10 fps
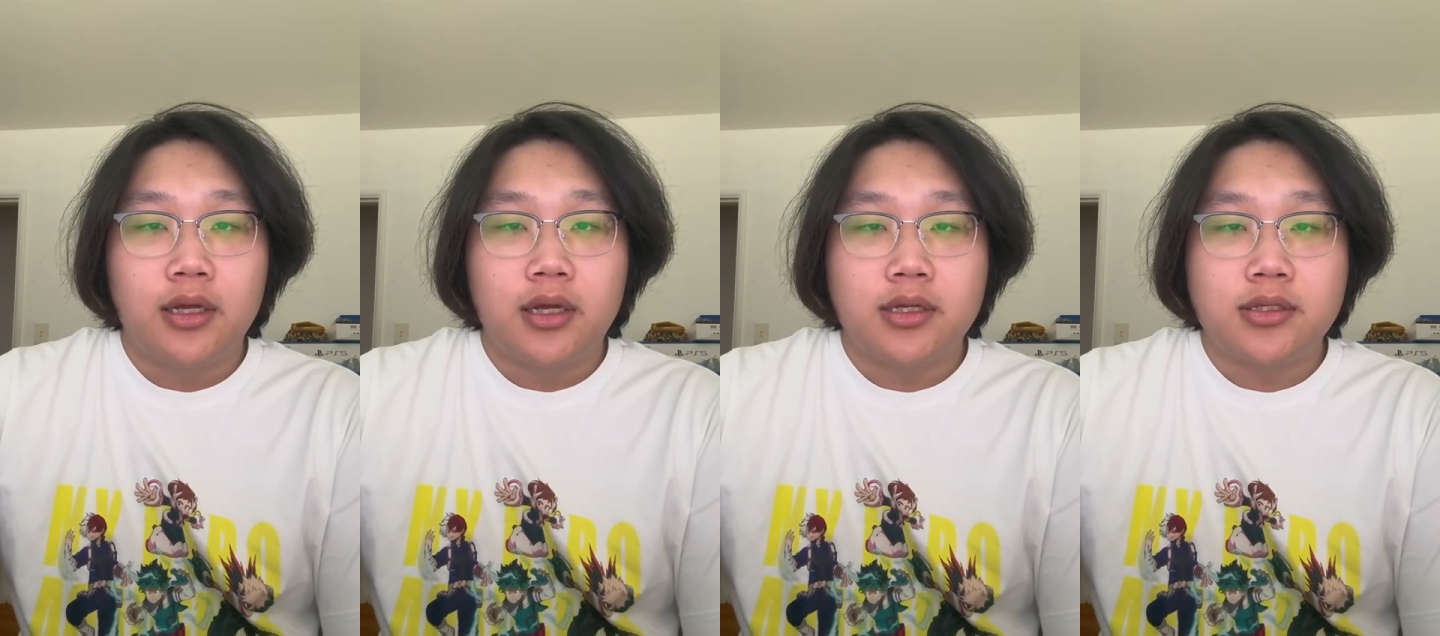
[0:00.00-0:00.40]

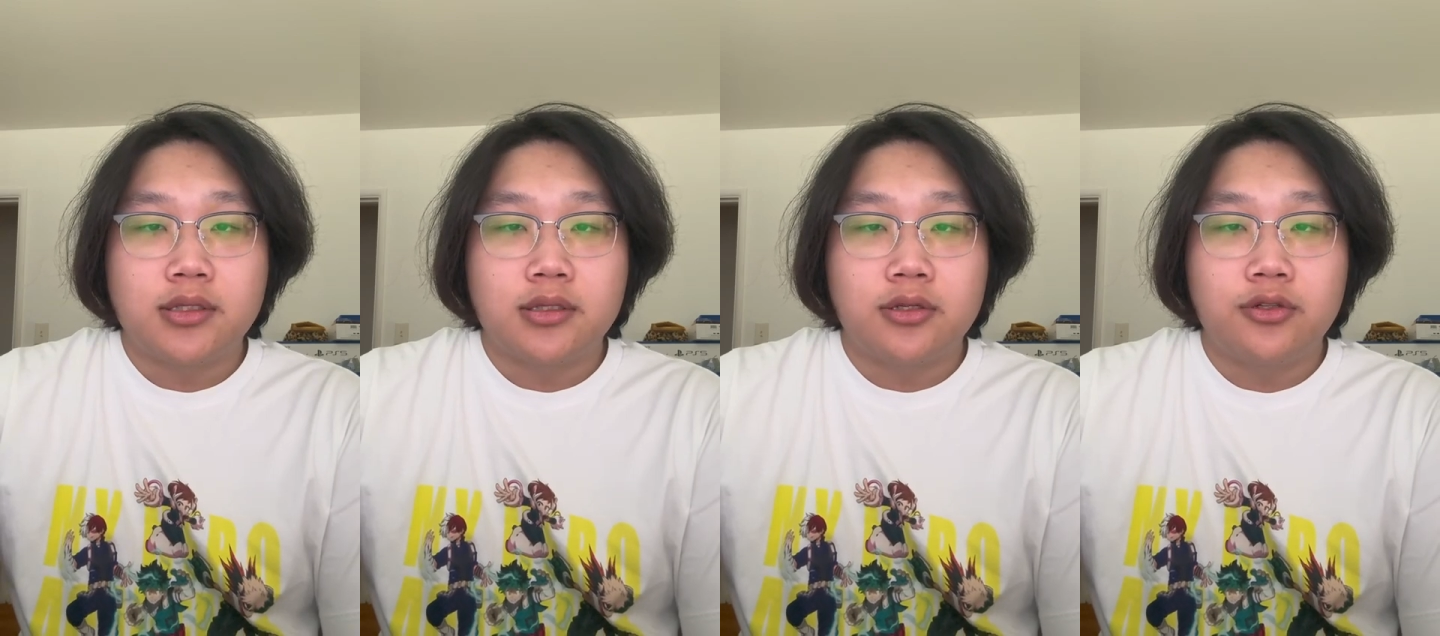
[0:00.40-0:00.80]

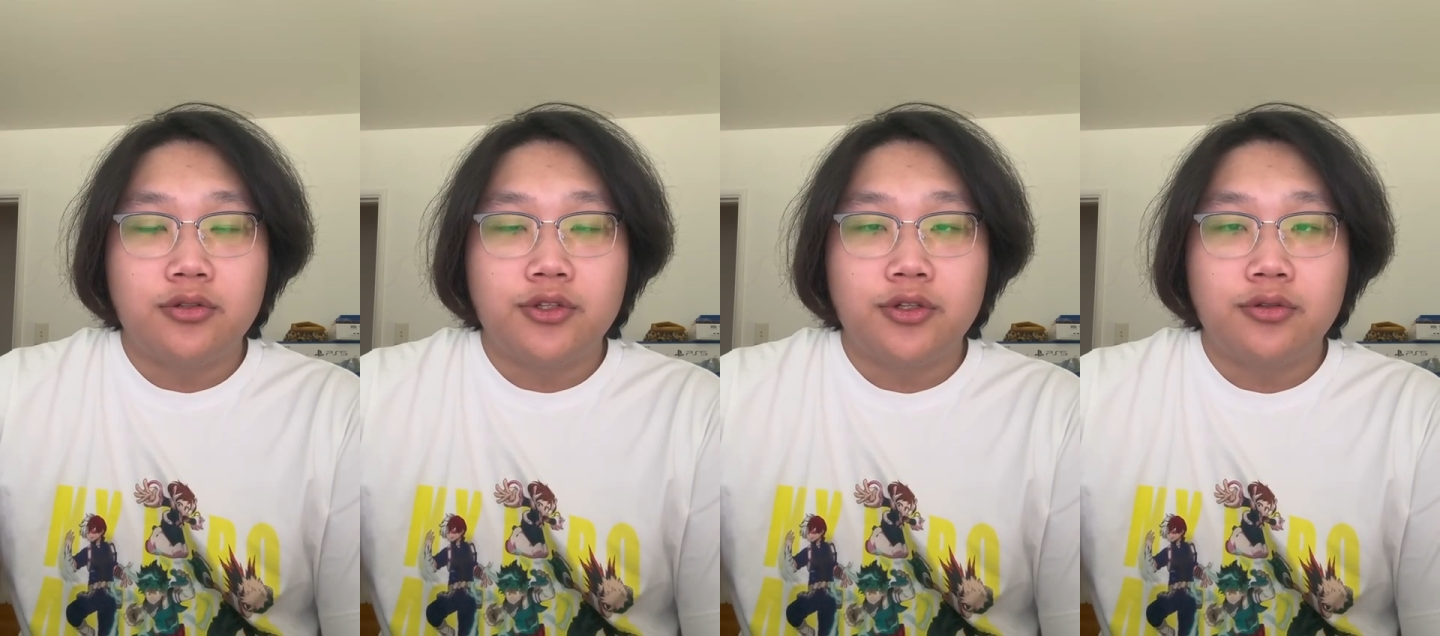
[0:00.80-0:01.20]
as
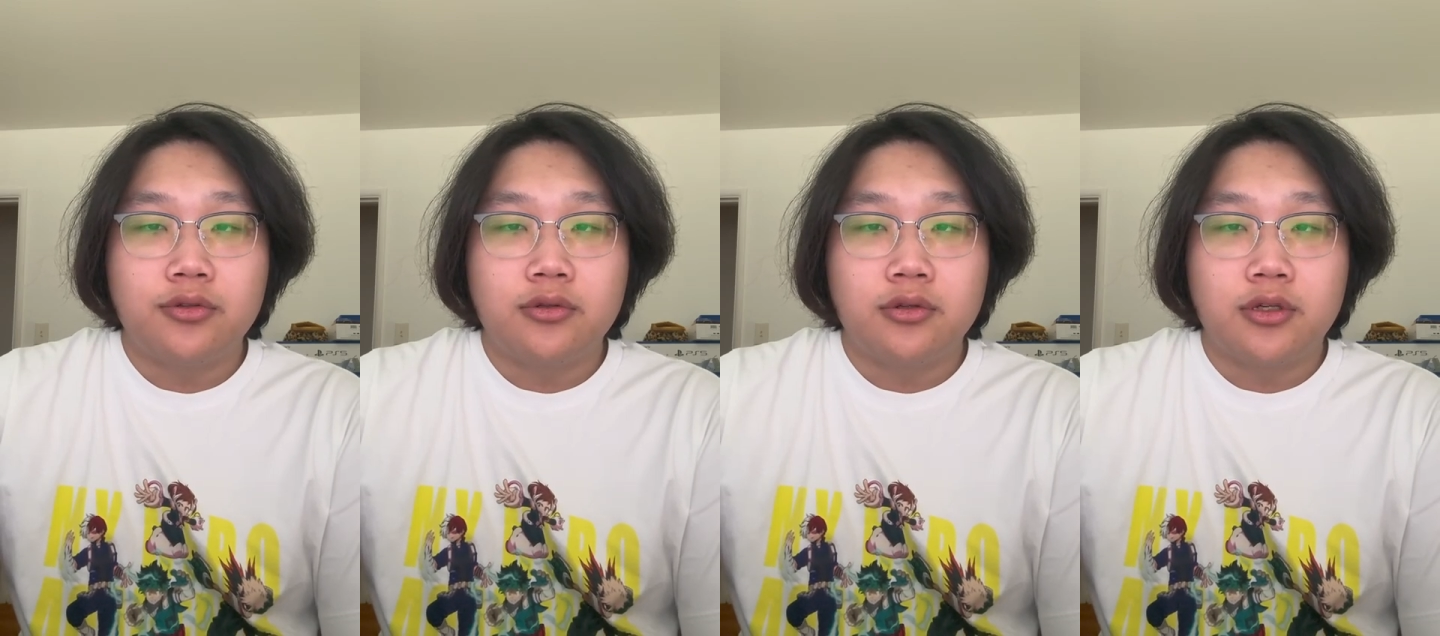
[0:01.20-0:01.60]

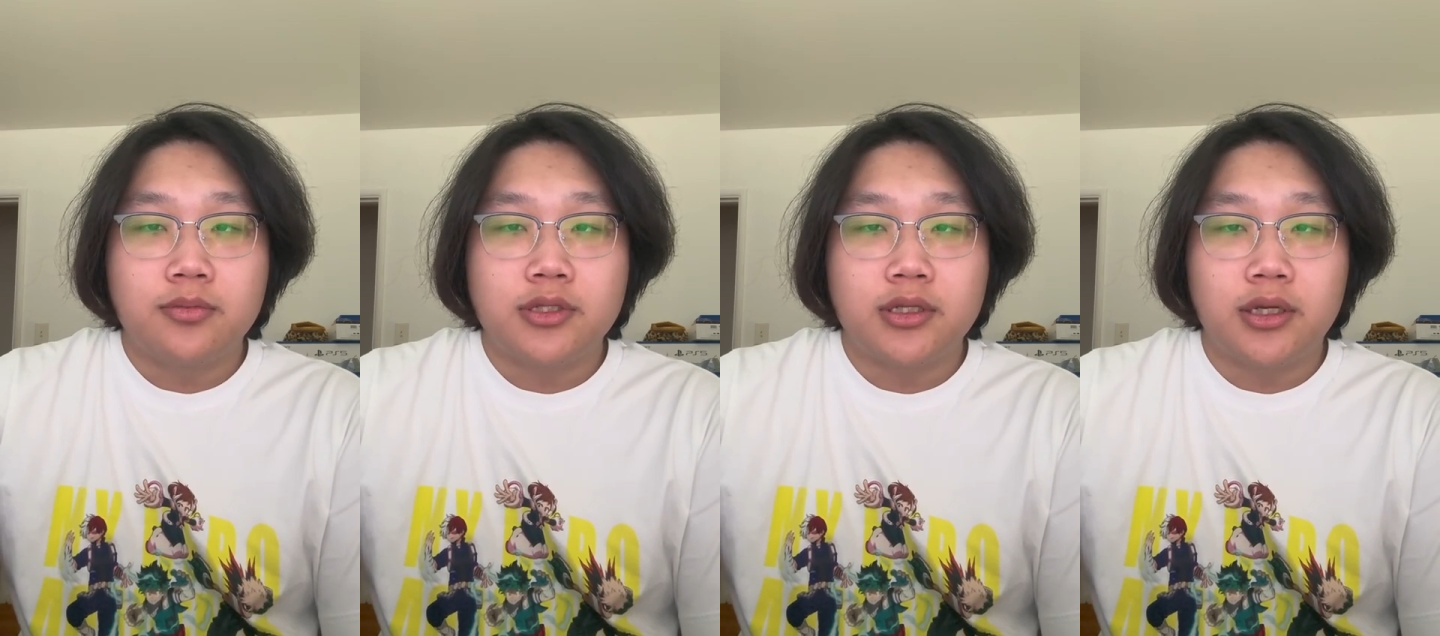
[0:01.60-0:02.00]
cultural
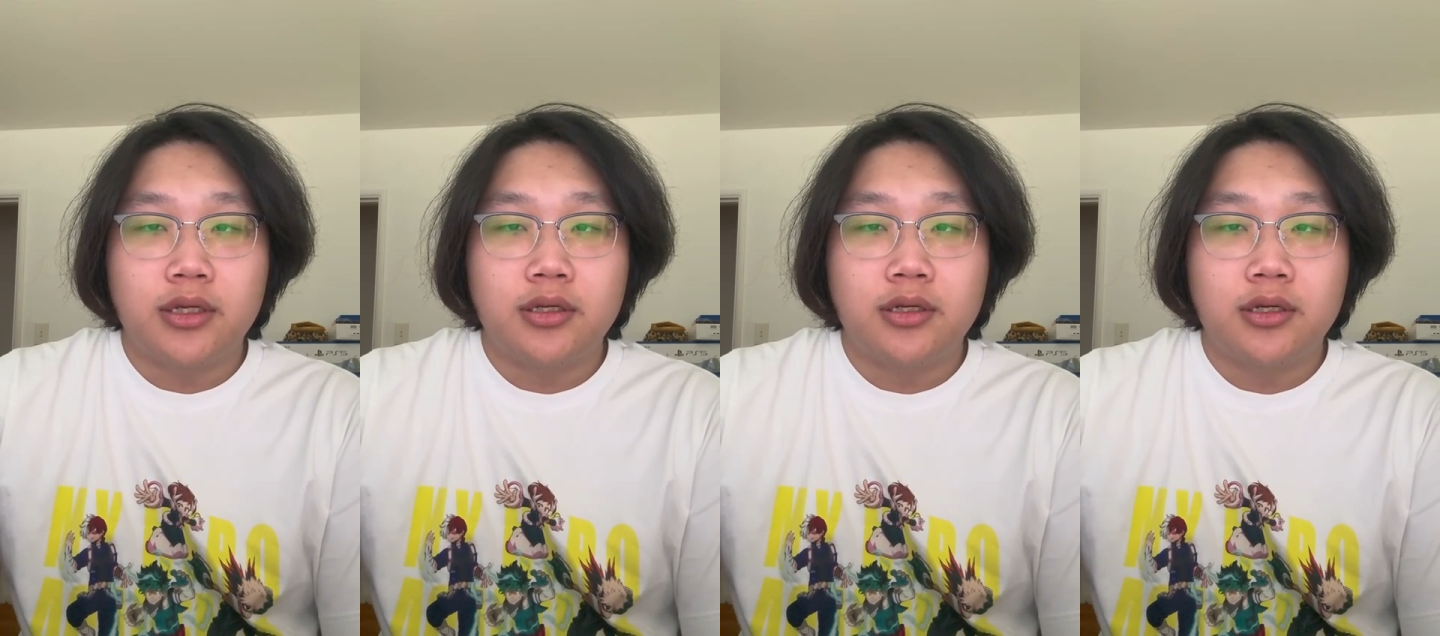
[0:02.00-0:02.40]
norms
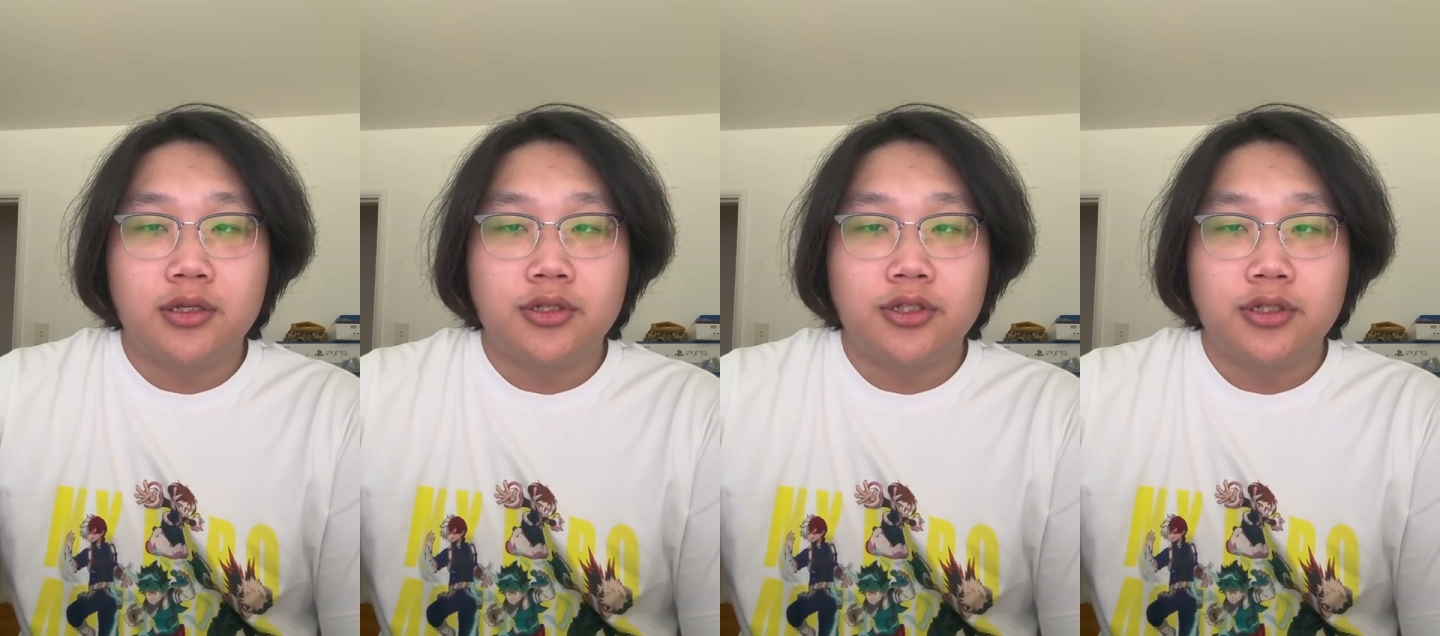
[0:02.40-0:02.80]

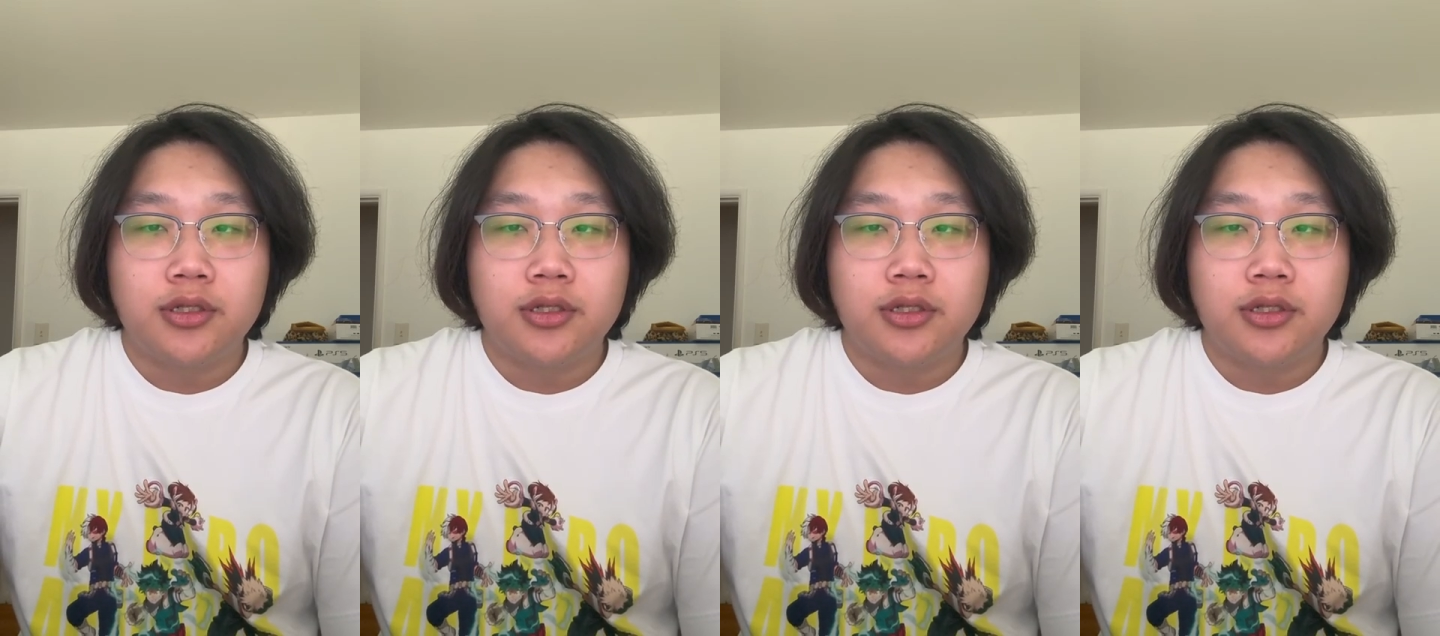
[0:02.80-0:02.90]
encourage